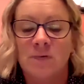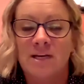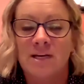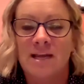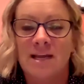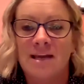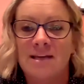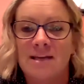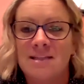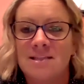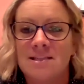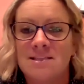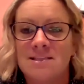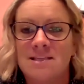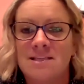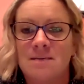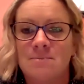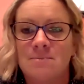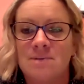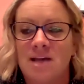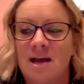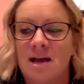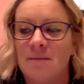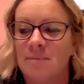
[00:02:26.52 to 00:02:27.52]
But again, at the
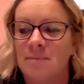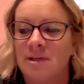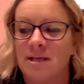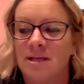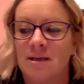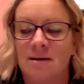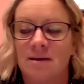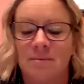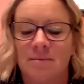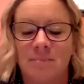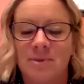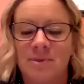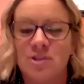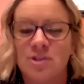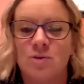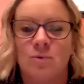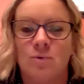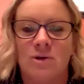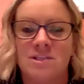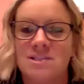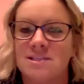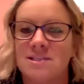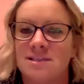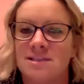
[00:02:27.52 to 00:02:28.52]
same time, like beat
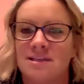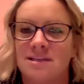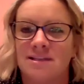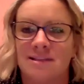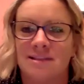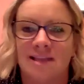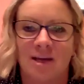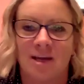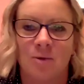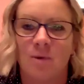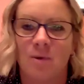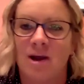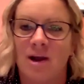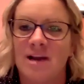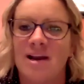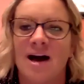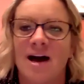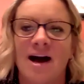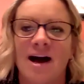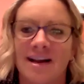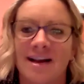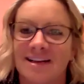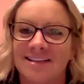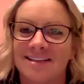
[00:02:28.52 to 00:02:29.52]
the one seed. Like why
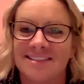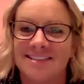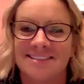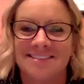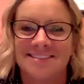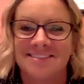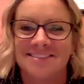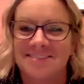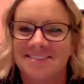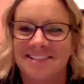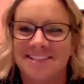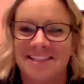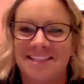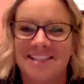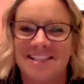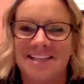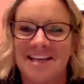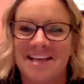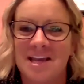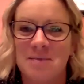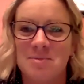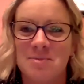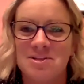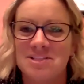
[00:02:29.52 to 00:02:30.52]
not?
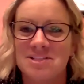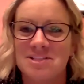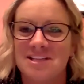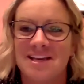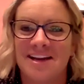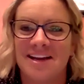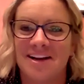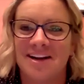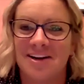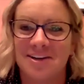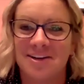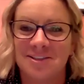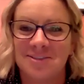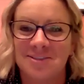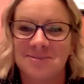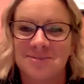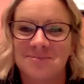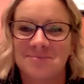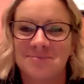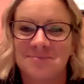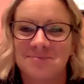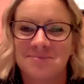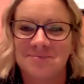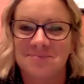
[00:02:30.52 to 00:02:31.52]
Like the game doesn't
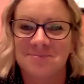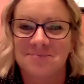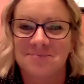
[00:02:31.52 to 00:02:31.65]
care.